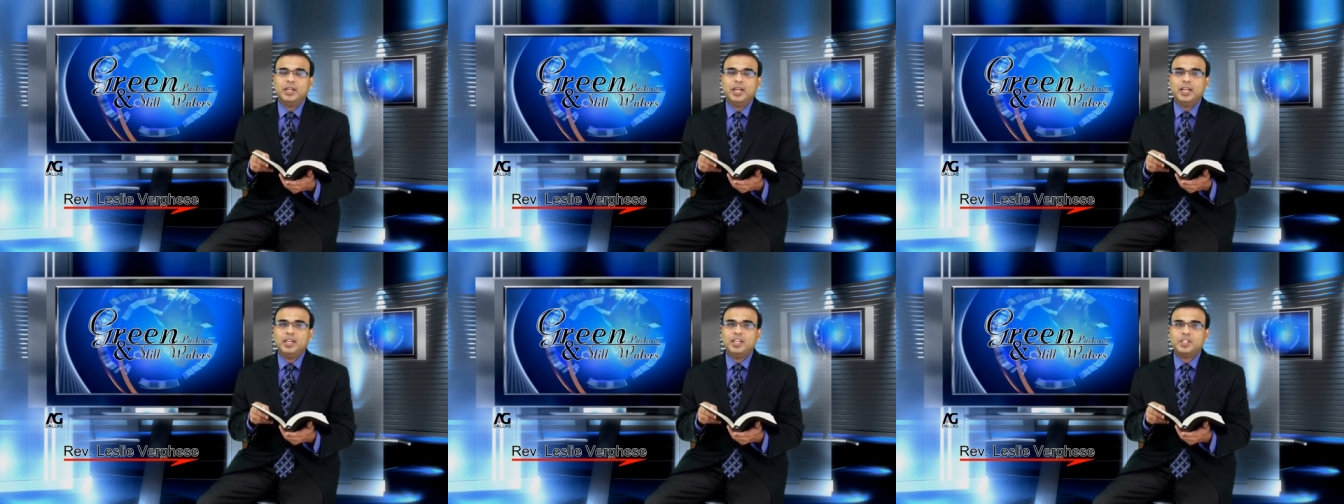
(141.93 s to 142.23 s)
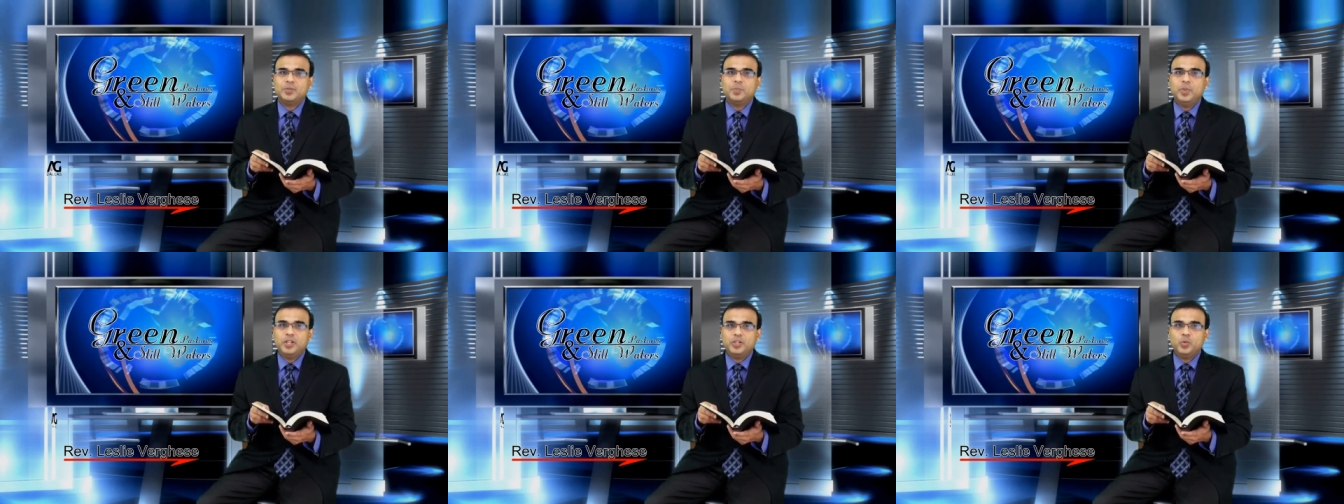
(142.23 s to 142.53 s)
It
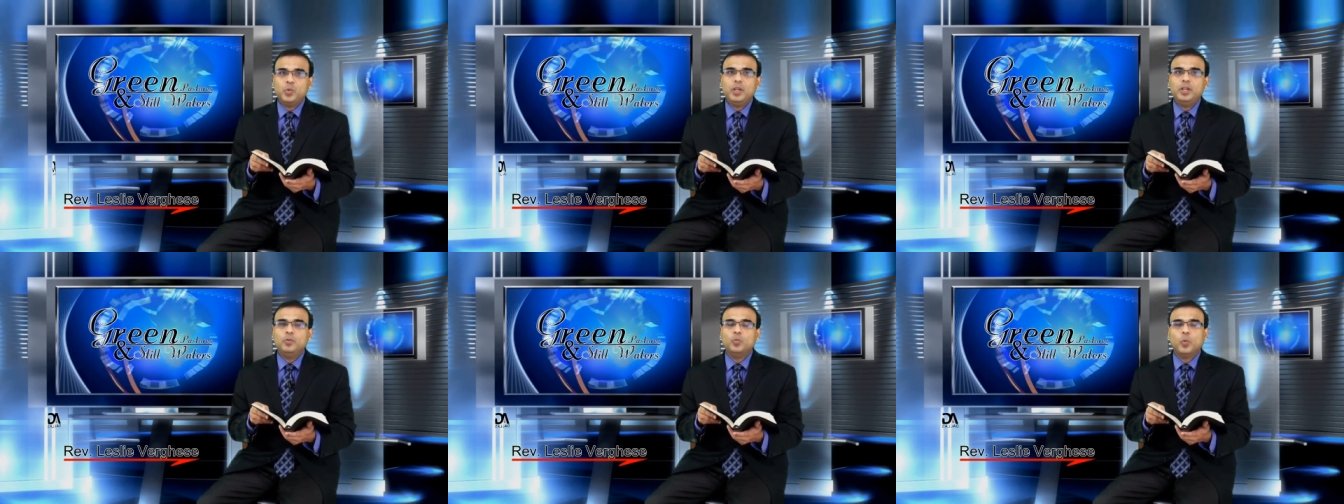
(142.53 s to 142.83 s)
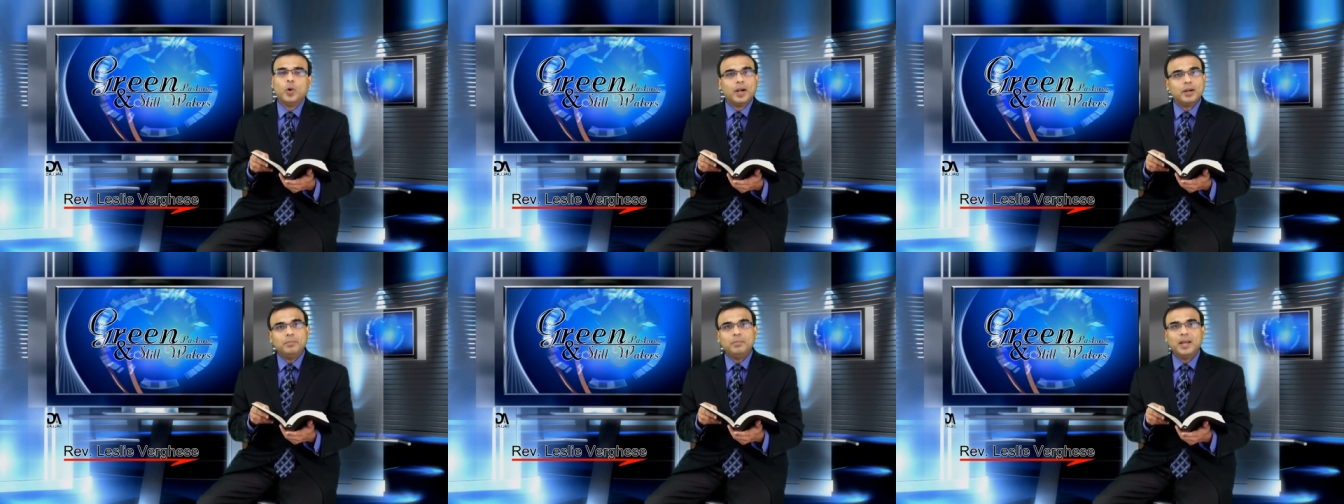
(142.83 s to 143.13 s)
is between
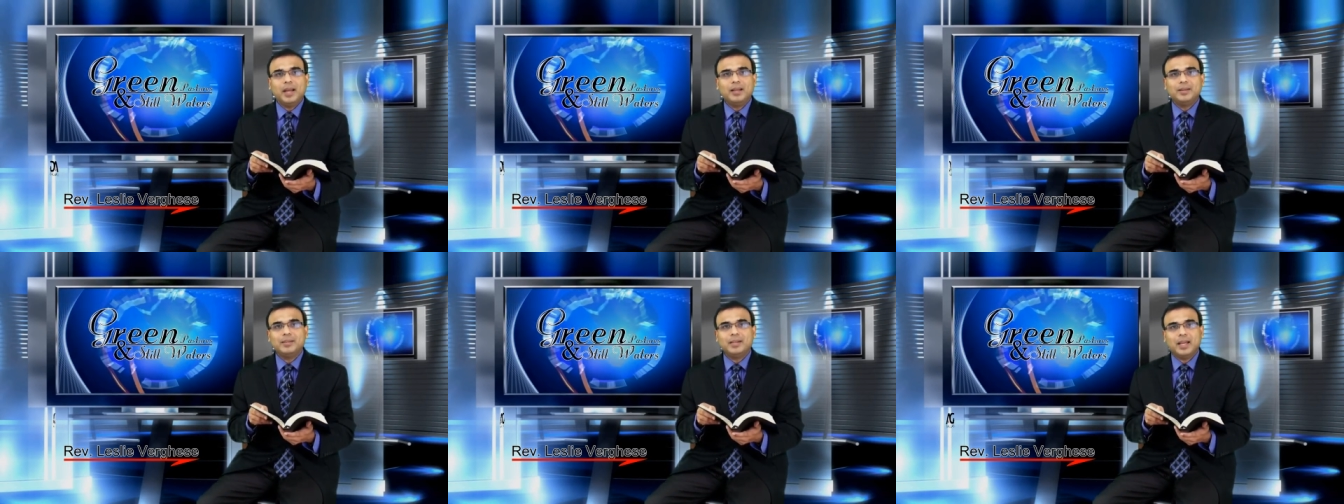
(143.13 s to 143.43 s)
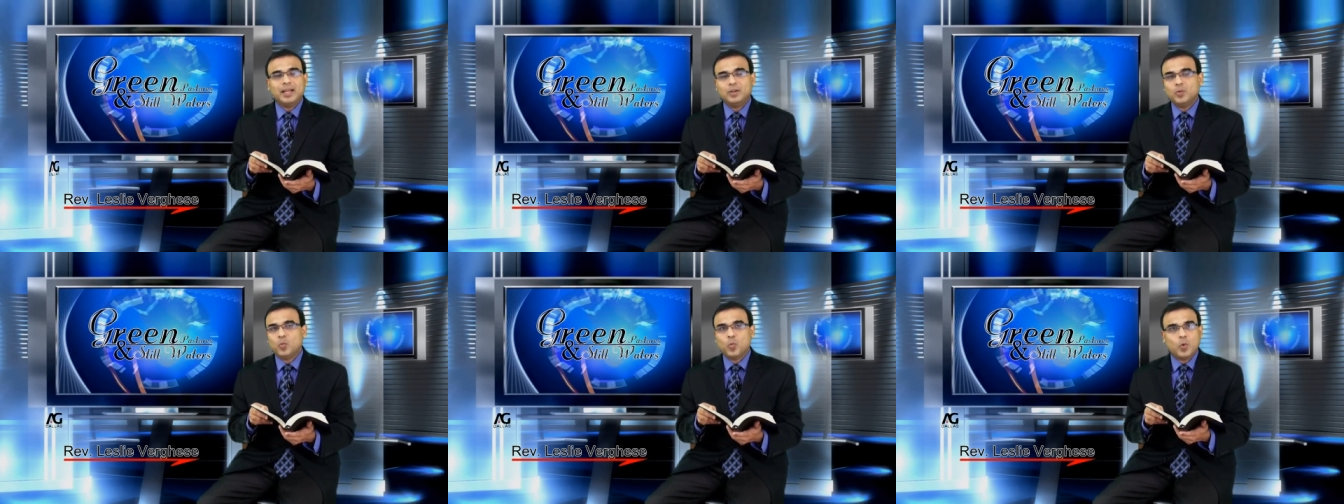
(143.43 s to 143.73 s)
one man
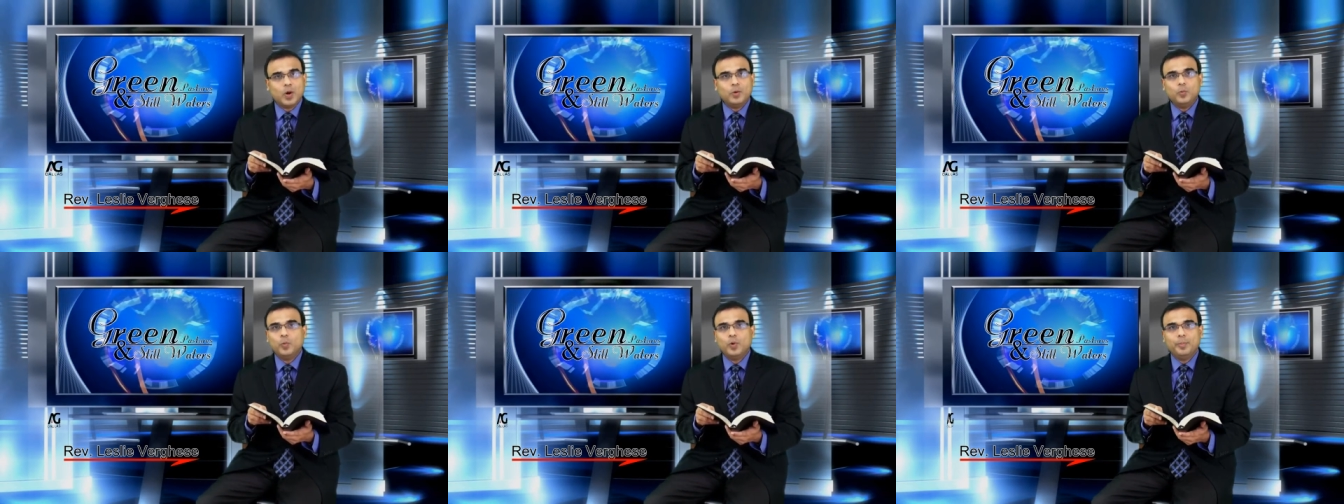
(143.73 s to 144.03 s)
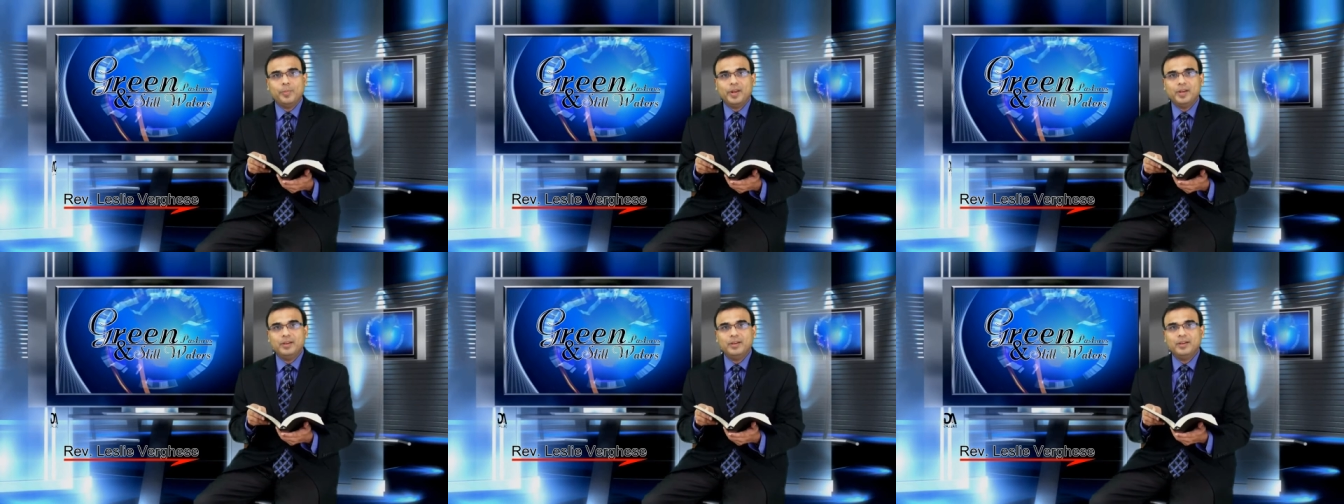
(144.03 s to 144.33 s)
and one
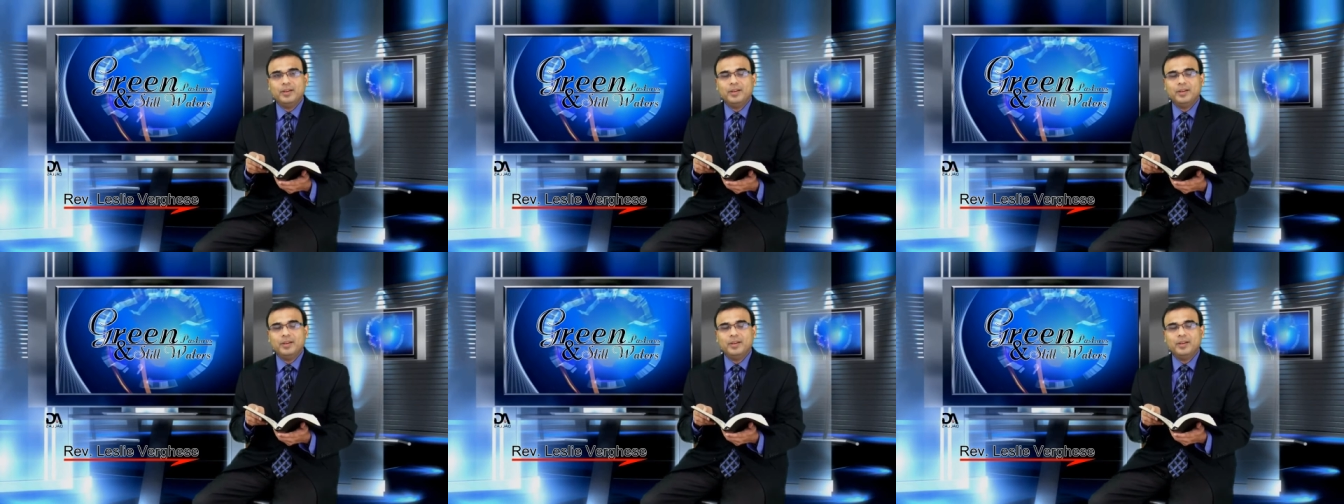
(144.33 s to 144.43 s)
woman,